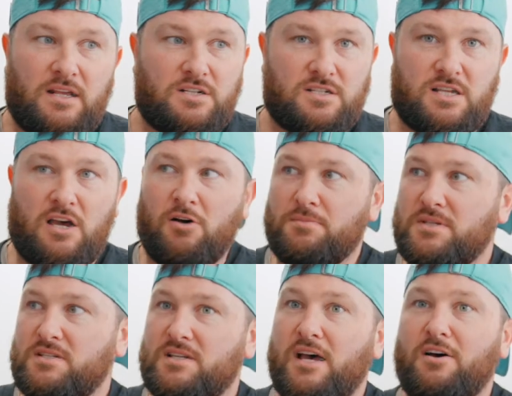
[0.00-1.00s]
it just helps
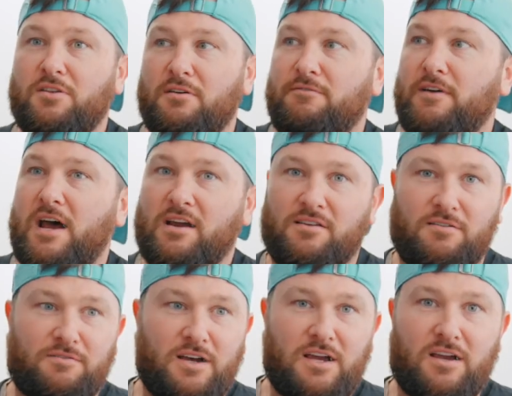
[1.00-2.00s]
sell the fact
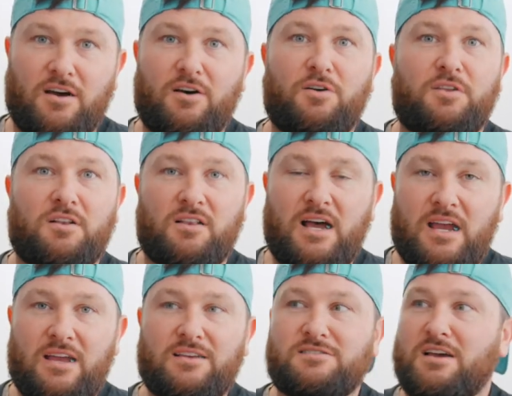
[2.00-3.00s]
of like, oh, the
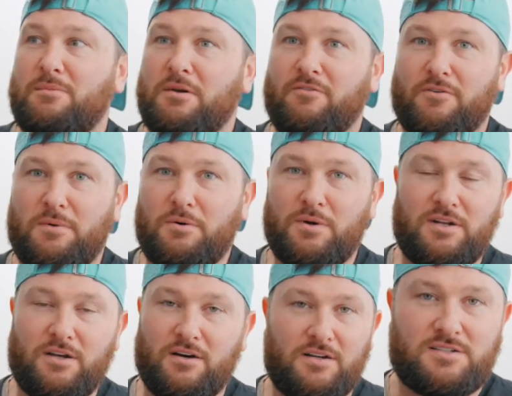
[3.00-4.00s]
light is coming from a
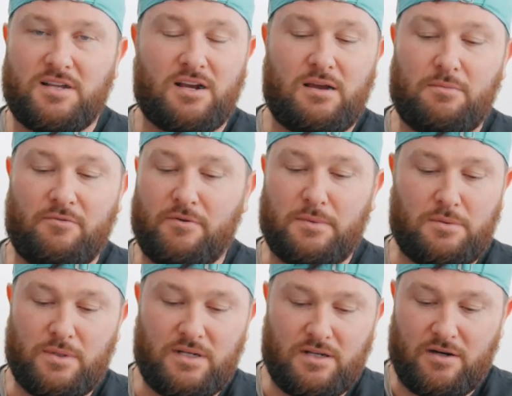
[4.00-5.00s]
window. It's not coming from a
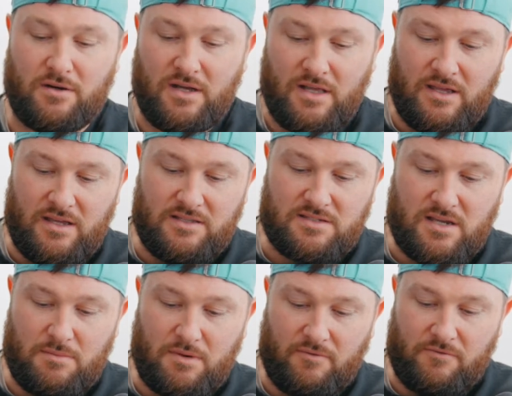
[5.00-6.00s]
window, it's
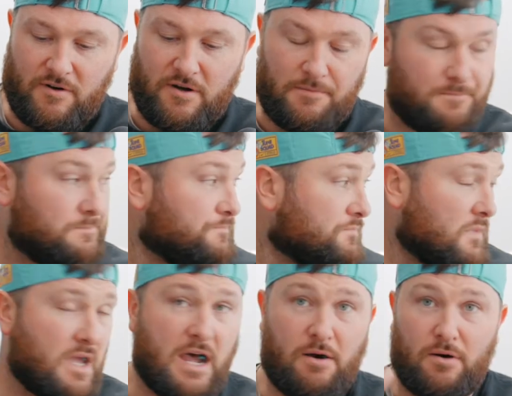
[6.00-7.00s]
coming from
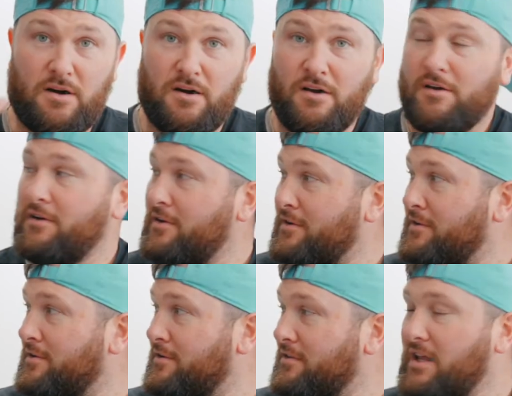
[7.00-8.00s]
our
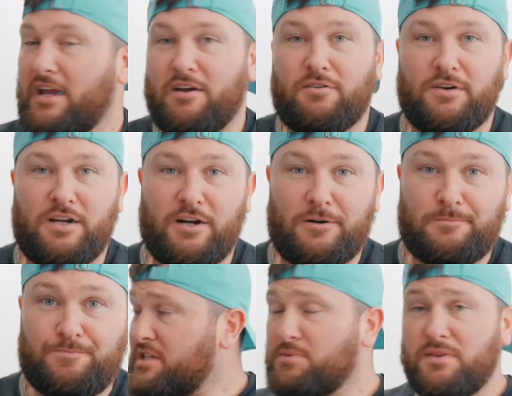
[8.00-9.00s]
light over here. So
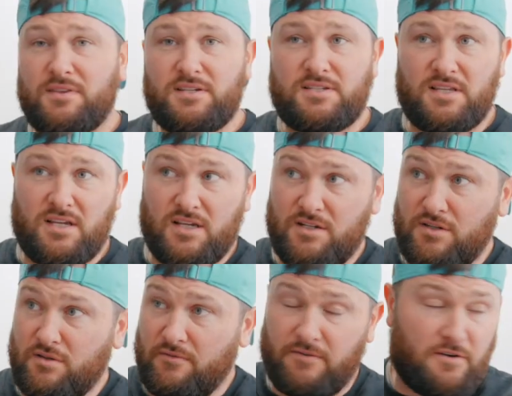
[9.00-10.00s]
that's what this thing can
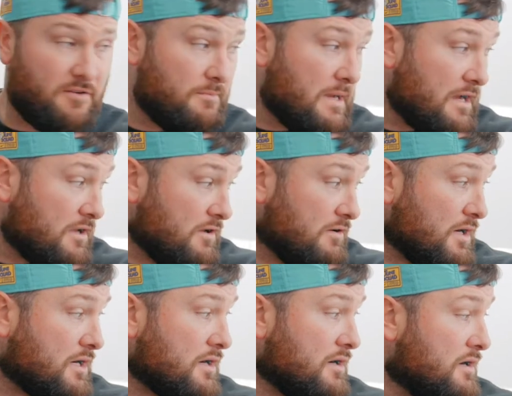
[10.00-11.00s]
do. The further back you
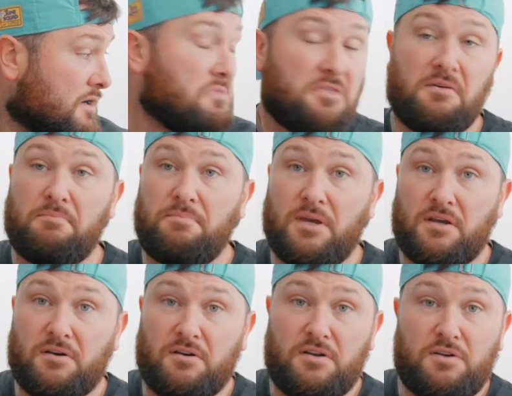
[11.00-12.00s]
are, the
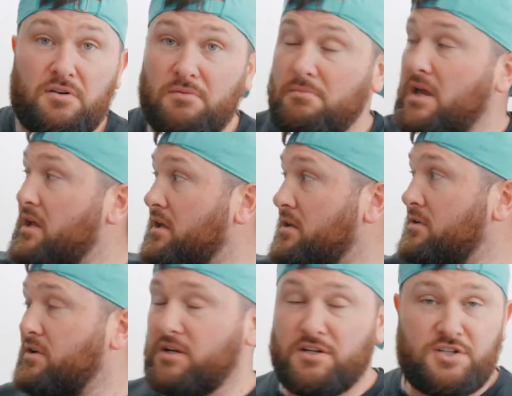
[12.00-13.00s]
bigger you can make it.
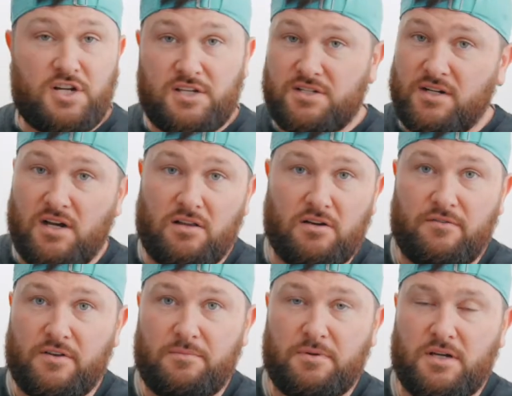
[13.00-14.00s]
You can adjust it all
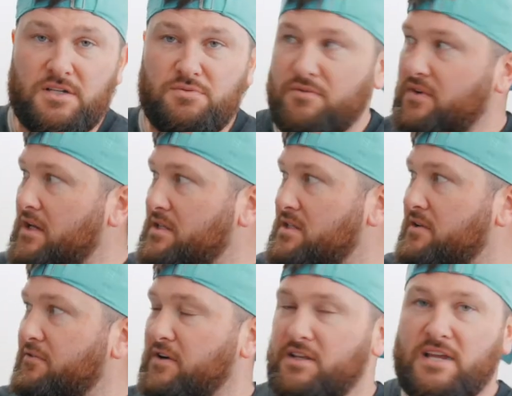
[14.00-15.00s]
over the place. We've got
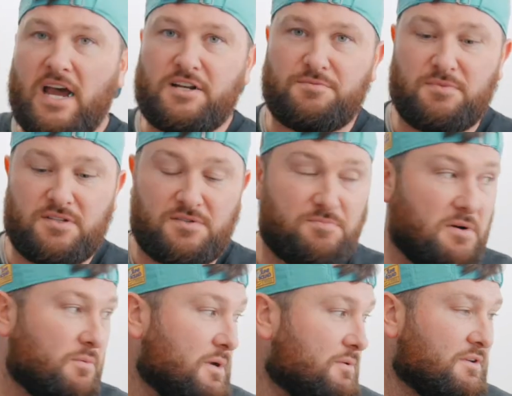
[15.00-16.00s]
different attachments,
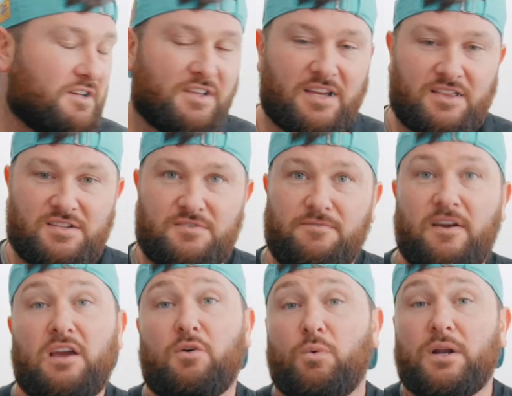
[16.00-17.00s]
but we really like this
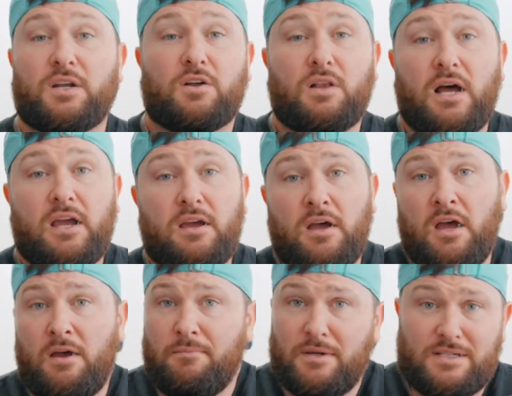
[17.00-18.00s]
fake window light
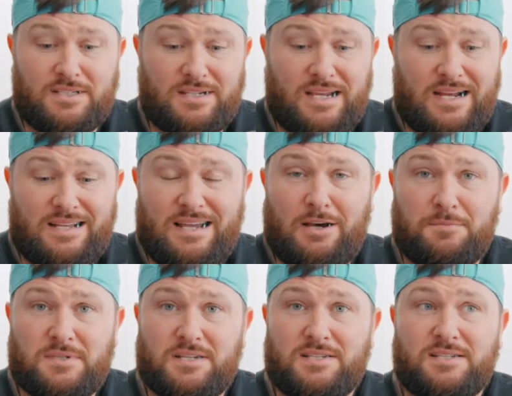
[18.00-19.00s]
because it kind of
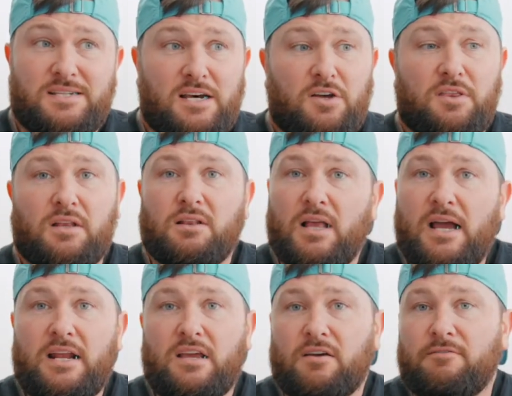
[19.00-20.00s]
helps us sell the
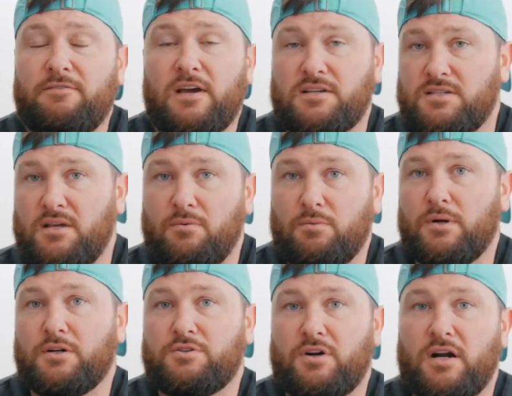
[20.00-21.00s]
lighting effects that
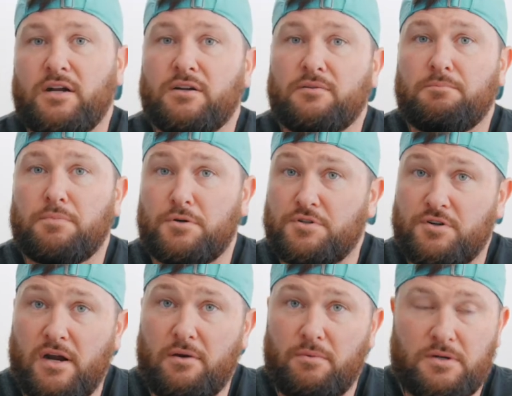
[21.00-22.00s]
we're trying to
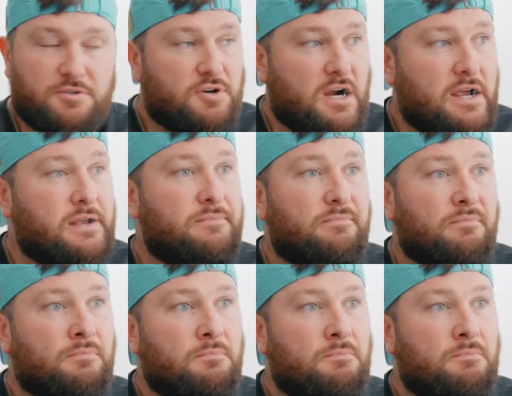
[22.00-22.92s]
portray. We try and